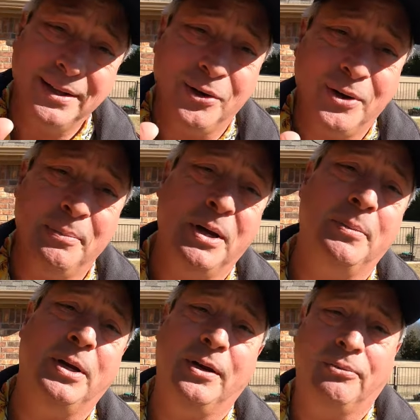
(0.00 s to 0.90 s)
you know, it
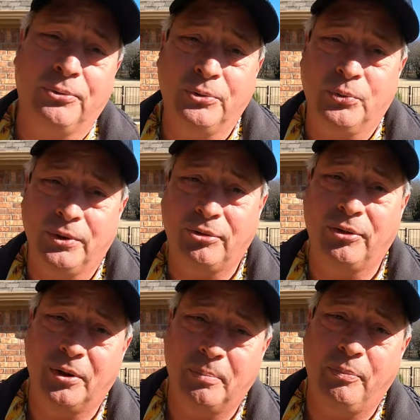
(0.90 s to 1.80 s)
may be different with
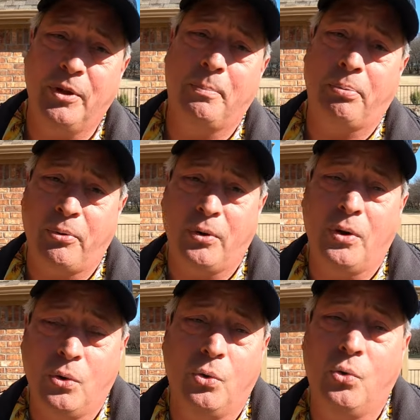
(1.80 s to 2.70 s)
the, the
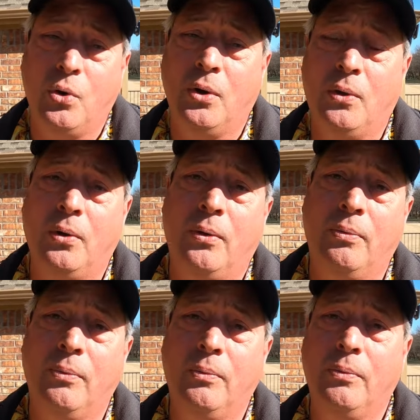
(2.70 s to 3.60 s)
Pro,
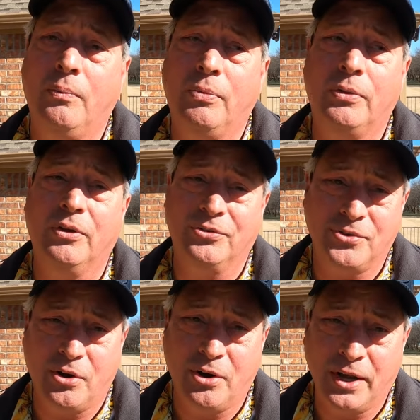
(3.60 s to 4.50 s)
the
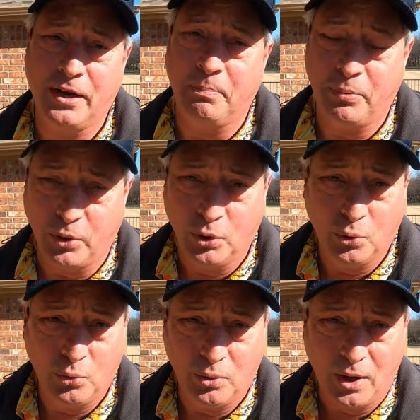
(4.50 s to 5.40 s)
Starlink
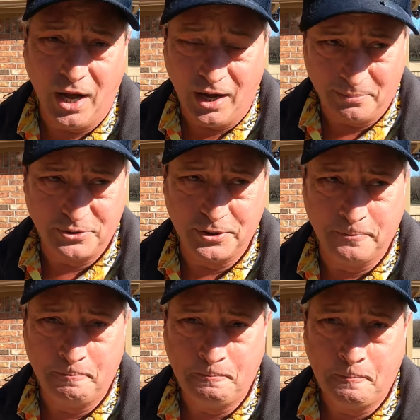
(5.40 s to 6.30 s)
Pro
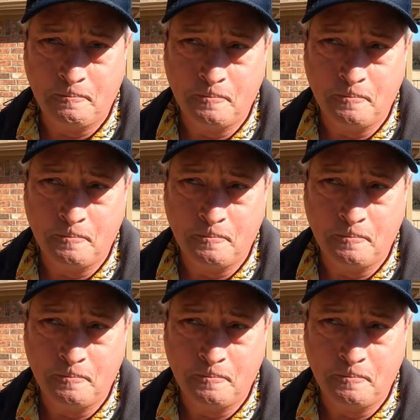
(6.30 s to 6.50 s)
option,